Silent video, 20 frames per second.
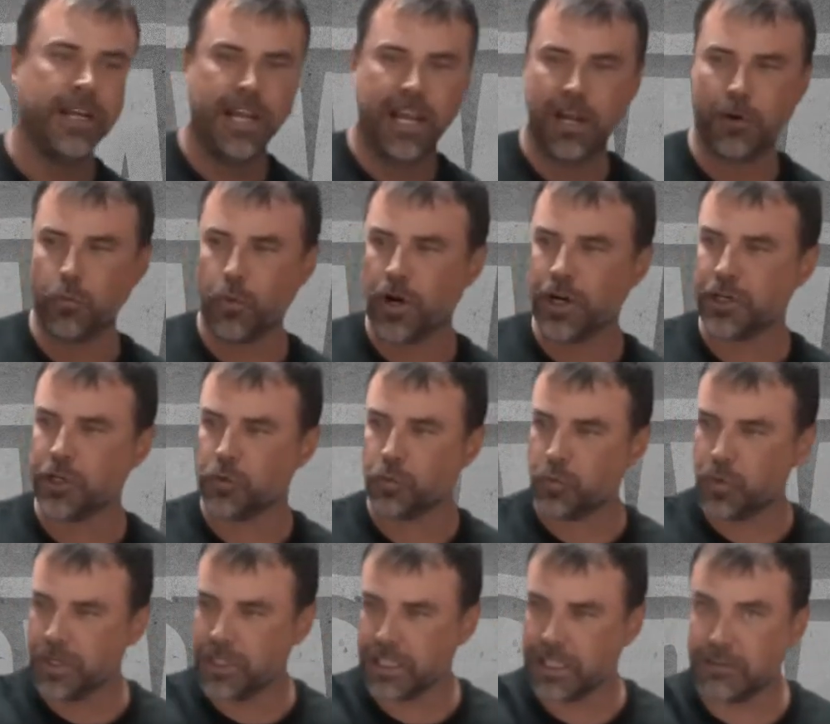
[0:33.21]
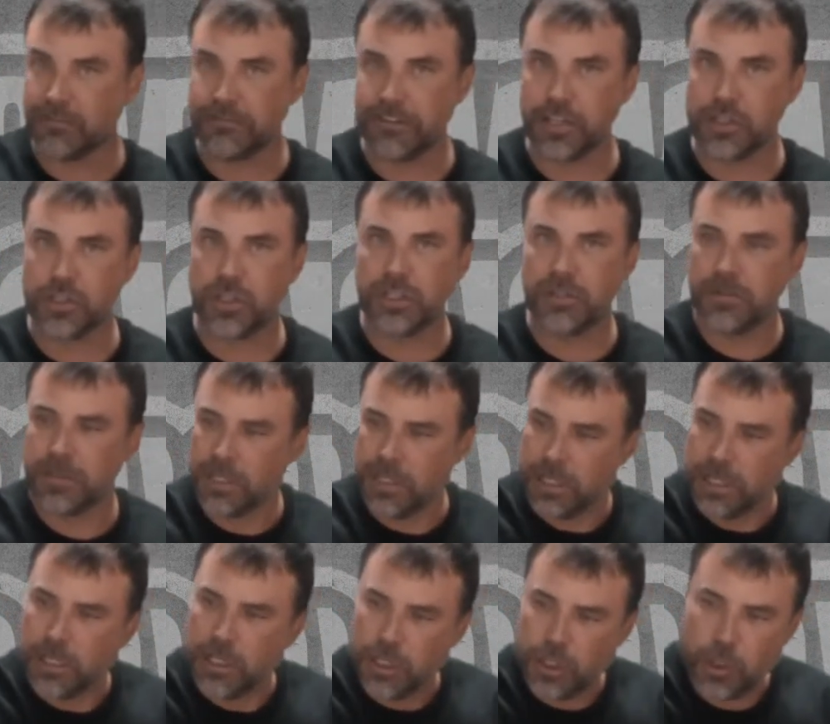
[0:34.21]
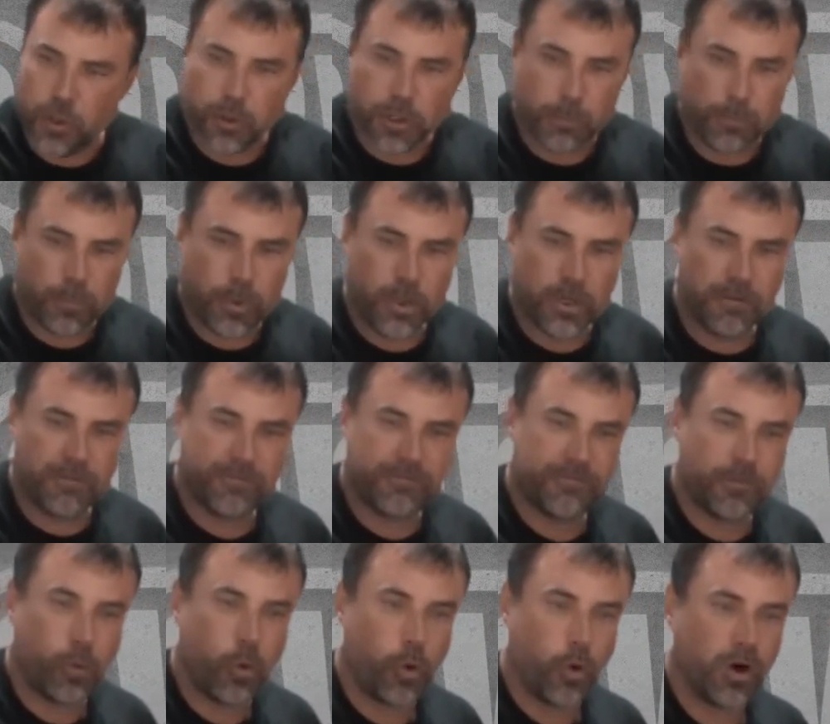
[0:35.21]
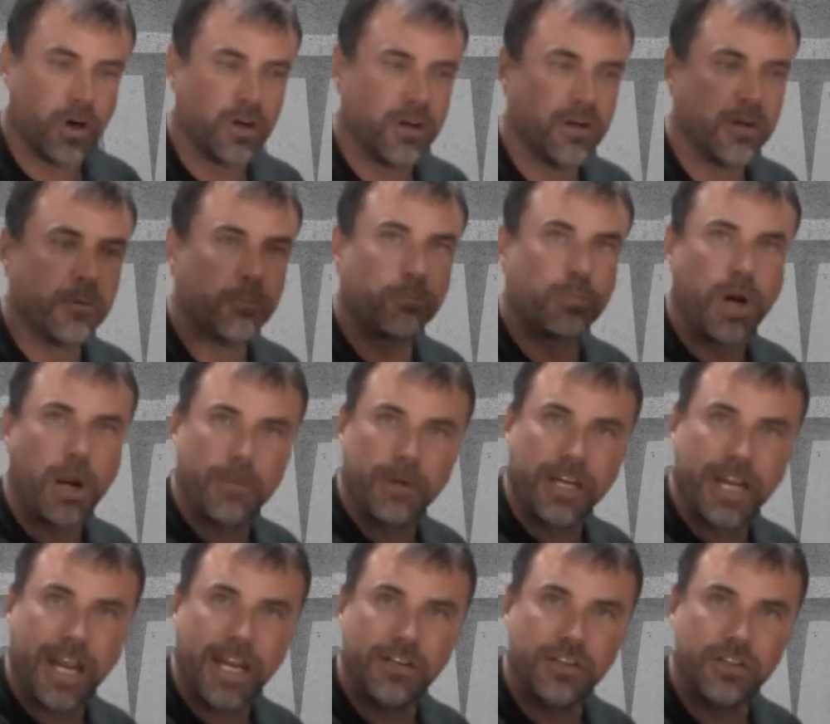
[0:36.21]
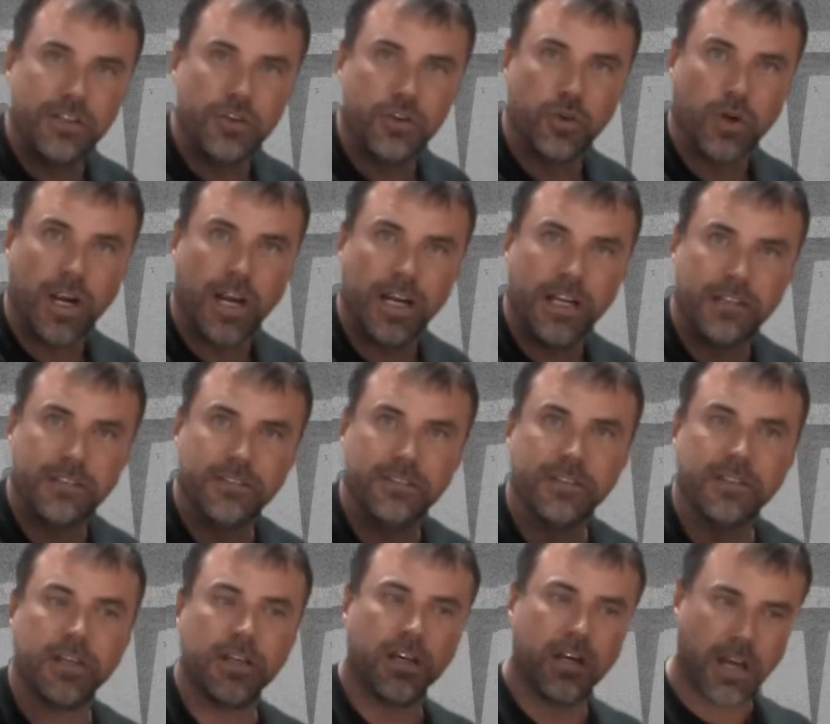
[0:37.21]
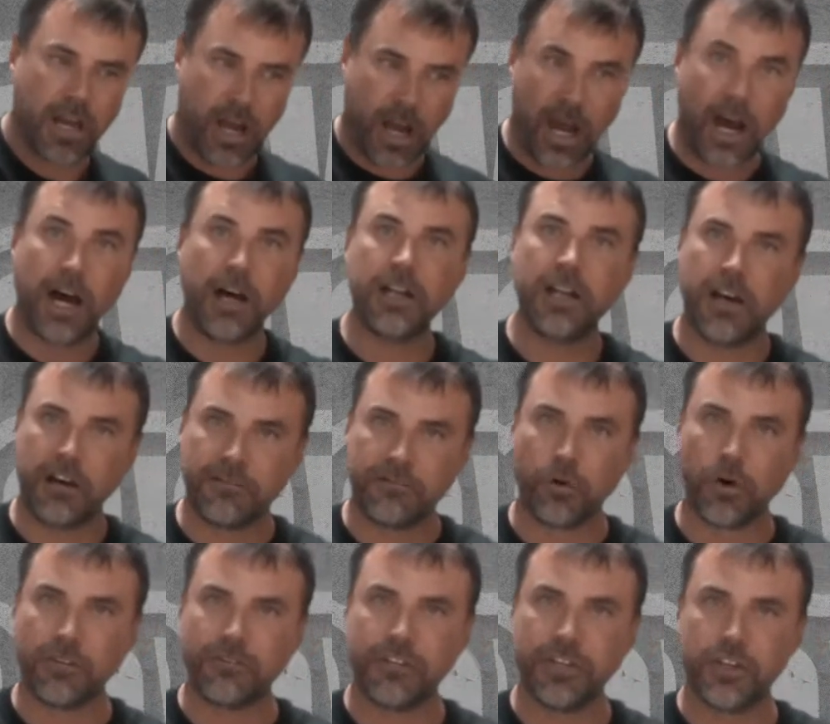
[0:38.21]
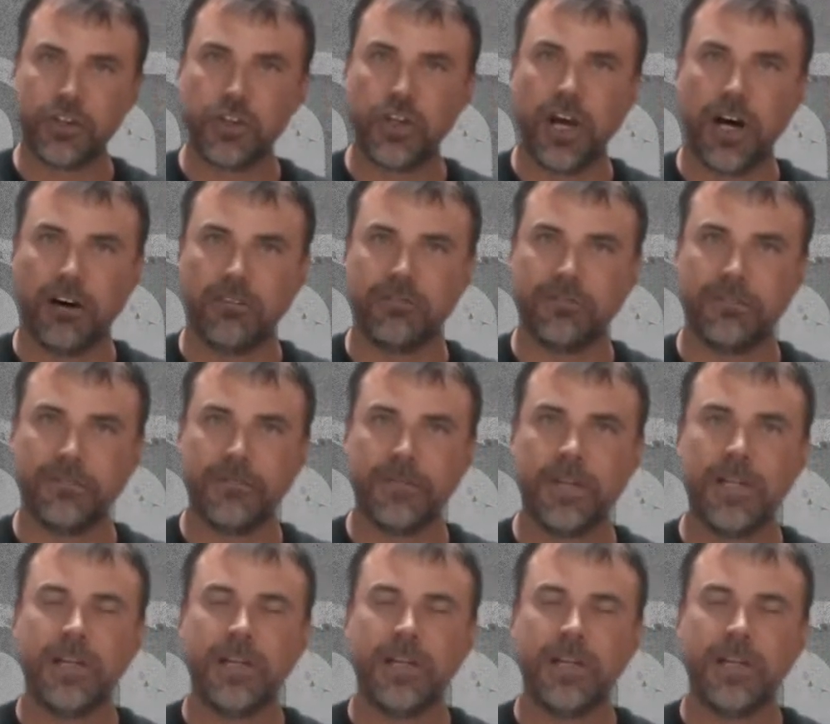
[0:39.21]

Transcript: and where you're really efficient, you can put 4 propagation trays on a 4-foot shelf.